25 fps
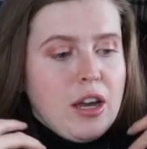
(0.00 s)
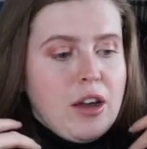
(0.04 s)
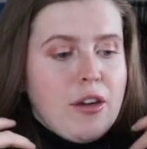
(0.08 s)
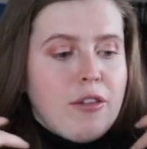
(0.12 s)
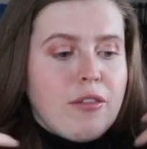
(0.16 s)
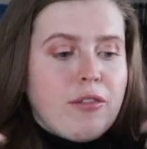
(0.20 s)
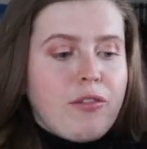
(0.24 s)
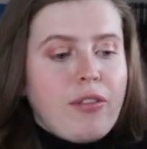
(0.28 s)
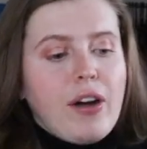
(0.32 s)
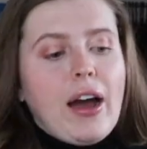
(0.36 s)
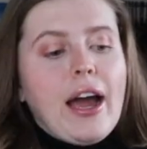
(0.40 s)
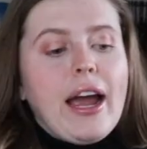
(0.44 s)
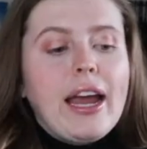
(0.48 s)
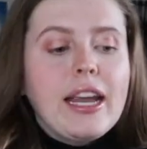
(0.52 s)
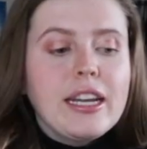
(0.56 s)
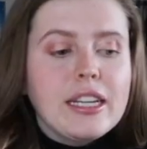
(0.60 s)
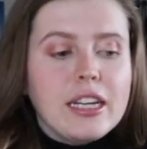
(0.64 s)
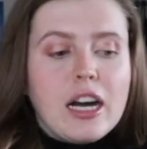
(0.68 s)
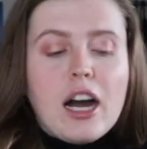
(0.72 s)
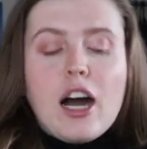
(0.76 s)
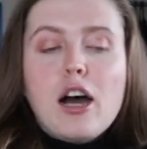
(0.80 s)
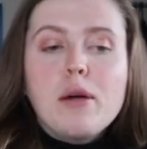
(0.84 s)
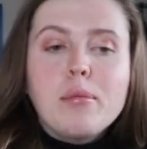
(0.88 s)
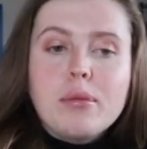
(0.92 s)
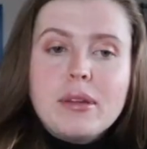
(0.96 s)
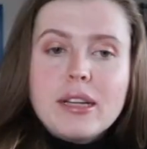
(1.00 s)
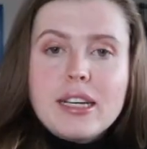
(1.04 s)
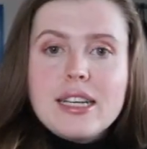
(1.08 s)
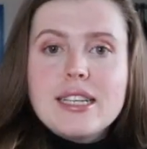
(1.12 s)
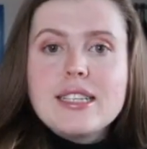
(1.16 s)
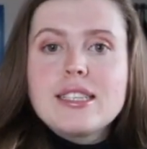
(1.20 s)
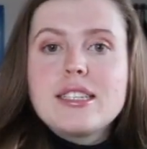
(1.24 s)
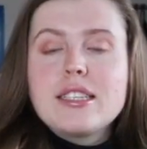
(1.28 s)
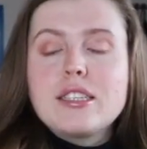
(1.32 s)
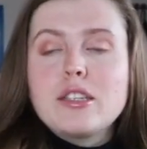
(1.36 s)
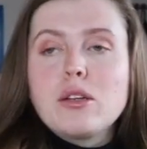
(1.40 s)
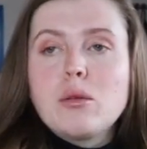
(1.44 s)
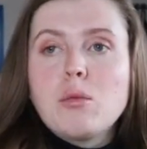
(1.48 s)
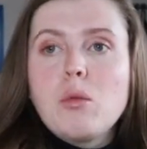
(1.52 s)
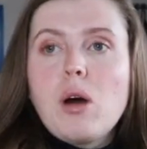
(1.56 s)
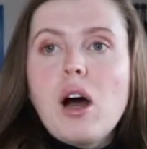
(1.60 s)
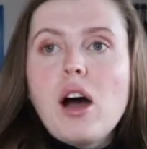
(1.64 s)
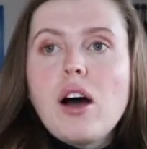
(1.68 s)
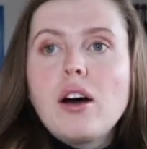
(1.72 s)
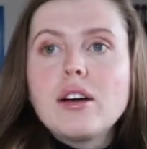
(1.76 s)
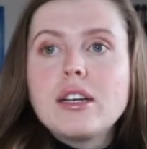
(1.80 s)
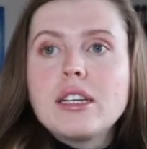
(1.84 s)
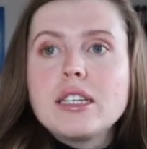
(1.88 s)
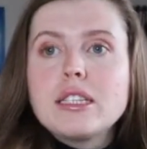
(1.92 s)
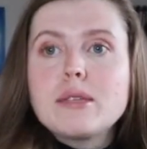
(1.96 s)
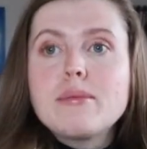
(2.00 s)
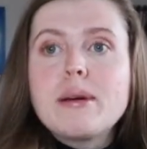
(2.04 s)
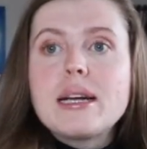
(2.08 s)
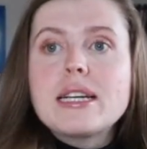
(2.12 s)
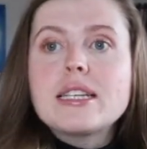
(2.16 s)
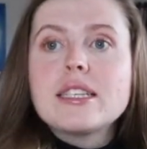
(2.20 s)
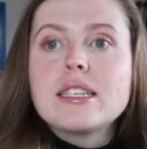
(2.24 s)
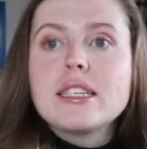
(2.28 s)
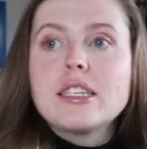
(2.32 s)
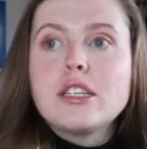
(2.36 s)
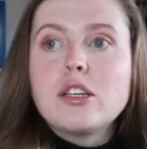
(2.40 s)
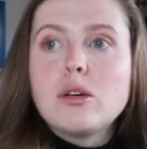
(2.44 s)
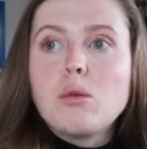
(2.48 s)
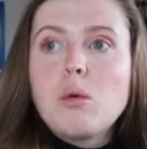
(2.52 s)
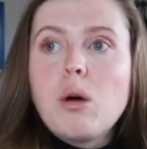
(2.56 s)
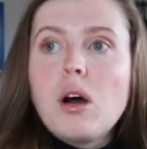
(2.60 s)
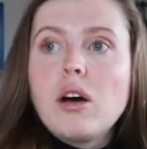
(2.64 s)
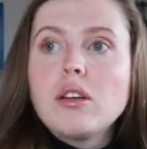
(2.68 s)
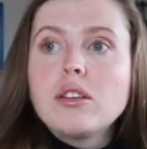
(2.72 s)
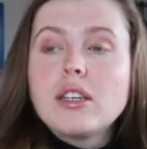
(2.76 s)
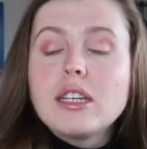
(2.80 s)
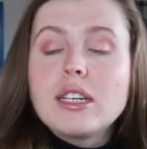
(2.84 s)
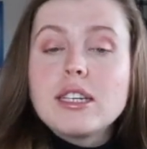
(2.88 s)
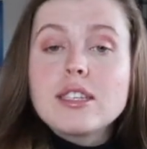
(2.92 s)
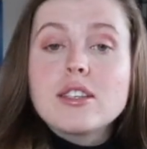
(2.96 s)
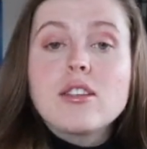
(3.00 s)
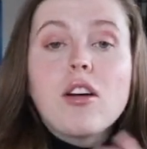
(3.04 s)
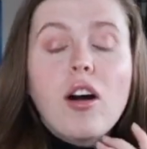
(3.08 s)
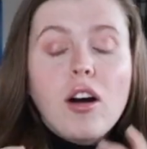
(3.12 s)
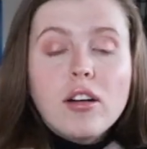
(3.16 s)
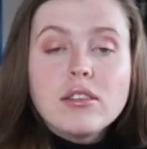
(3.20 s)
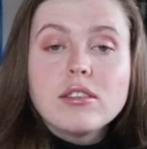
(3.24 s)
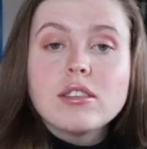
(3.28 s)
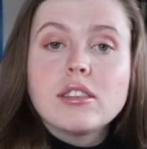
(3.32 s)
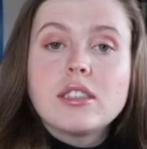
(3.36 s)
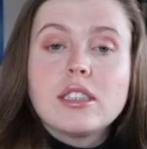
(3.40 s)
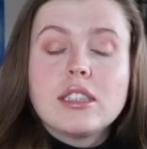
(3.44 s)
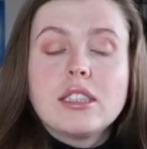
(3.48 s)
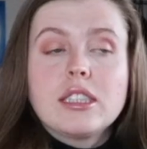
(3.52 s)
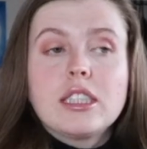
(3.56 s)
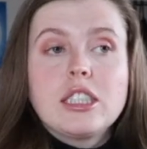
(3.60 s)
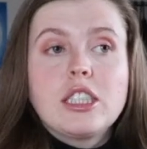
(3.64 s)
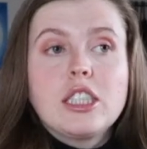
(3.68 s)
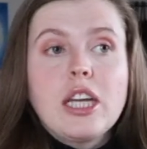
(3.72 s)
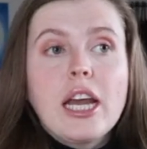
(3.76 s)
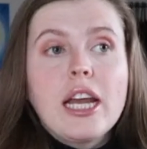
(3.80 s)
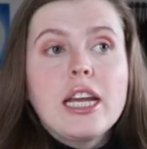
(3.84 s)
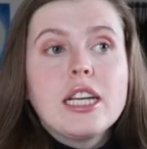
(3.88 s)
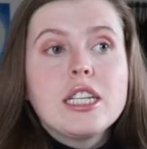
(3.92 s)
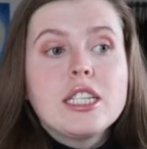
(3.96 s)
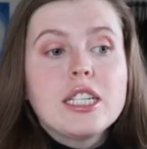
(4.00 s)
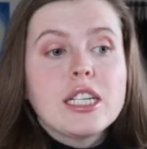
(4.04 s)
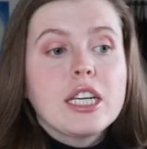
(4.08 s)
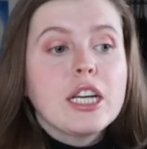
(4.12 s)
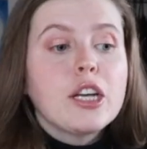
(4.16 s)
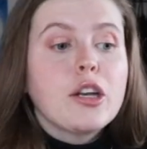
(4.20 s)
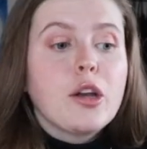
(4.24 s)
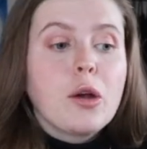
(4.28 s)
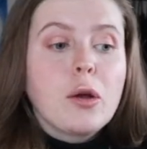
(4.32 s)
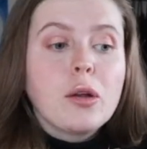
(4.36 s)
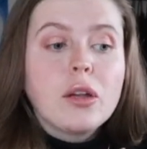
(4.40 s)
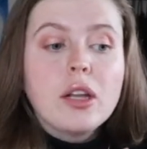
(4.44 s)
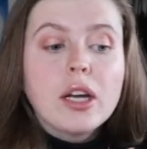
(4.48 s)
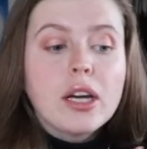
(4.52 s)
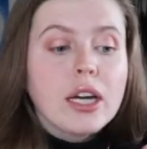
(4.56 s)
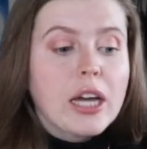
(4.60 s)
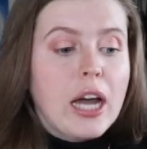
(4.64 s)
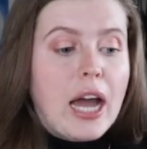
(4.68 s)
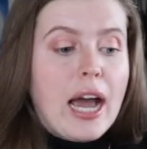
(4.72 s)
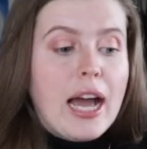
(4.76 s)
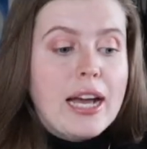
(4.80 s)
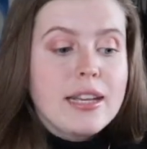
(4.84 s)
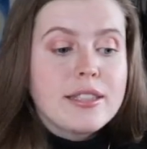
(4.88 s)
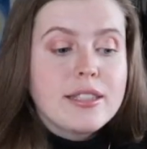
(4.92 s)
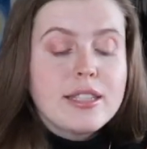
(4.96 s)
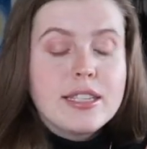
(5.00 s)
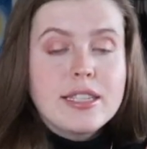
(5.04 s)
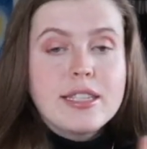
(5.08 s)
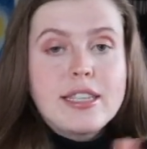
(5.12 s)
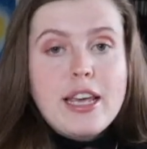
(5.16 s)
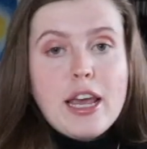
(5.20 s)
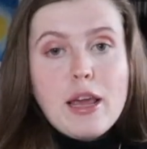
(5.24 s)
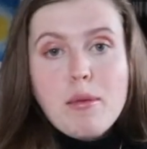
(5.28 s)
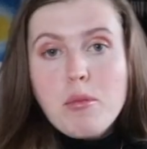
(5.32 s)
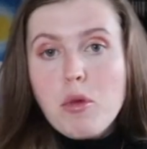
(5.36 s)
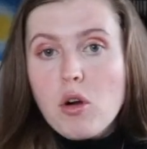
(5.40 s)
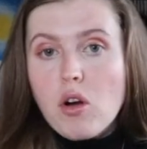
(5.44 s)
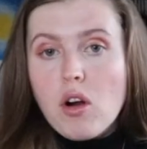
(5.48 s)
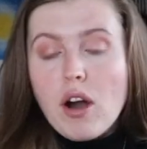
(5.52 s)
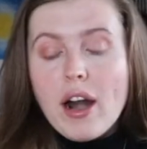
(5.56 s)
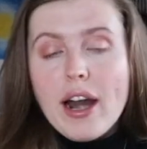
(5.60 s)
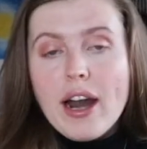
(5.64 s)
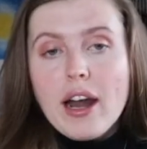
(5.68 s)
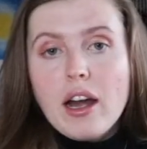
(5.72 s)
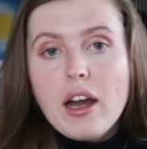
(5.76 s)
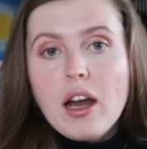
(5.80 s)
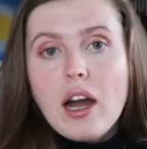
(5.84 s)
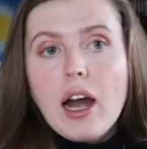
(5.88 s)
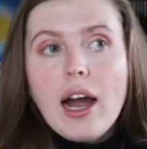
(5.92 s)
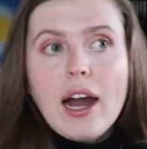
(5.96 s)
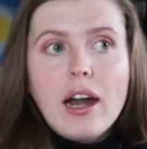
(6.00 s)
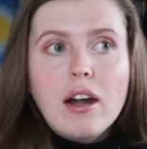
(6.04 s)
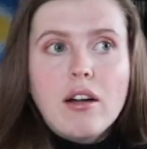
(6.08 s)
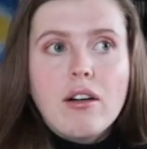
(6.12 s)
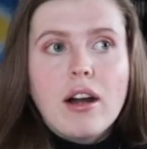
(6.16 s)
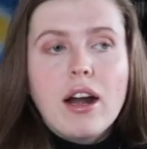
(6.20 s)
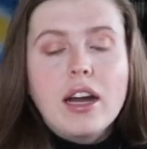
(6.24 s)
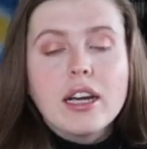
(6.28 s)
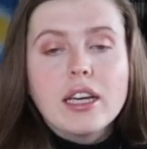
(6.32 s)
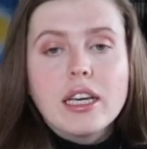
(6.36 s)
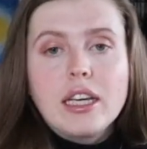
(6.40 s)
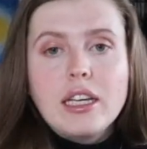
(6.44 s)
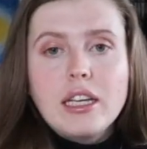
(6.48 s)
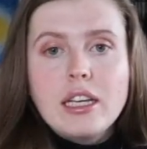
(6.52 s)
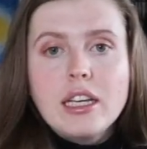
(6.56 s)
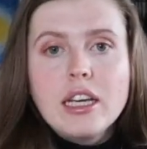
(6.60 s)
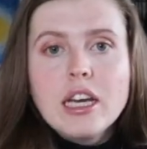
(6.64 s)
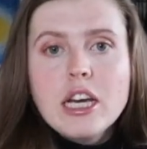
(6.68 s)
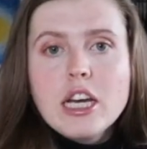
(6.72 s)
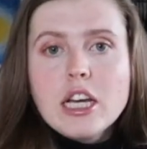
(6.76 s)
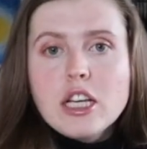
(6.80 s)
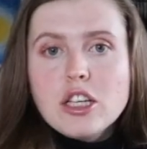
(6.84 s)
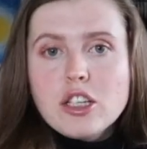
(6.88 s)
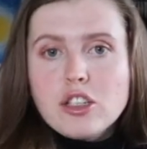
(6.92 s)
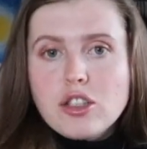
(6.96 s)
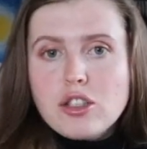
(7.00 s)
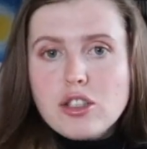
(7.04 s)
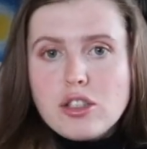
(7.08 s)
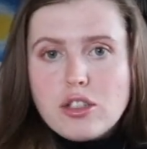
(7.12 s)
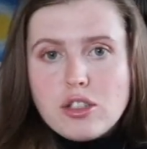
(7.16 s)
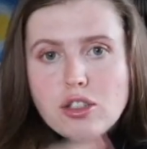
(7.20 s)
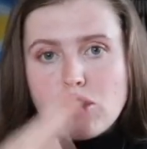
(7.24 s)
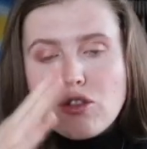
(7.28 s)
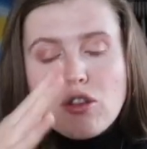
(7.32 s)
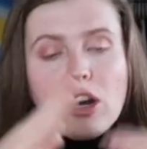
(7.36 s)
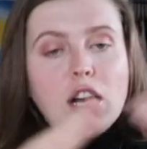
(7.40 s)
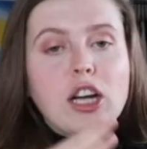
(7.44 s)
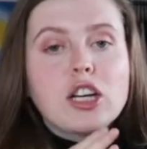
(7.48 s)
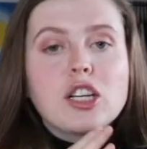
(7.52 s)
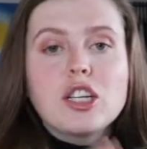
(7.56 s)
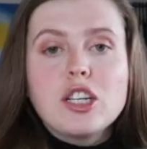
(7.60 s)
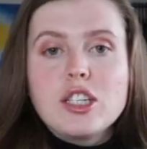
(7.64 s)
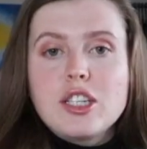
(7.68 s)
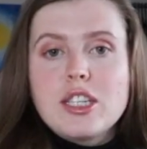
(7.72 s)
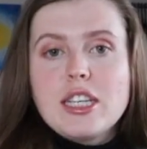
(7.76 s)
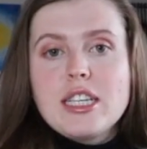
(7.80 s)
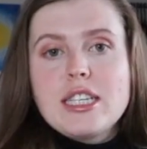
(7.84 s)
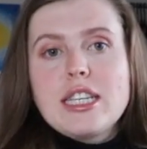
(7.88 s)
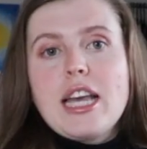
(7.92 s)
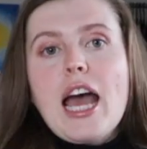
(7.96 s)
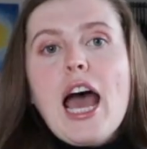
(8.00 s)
find our place in the world, and especially in a world that is constantly changing? It no longer has the same hierarchy structures as it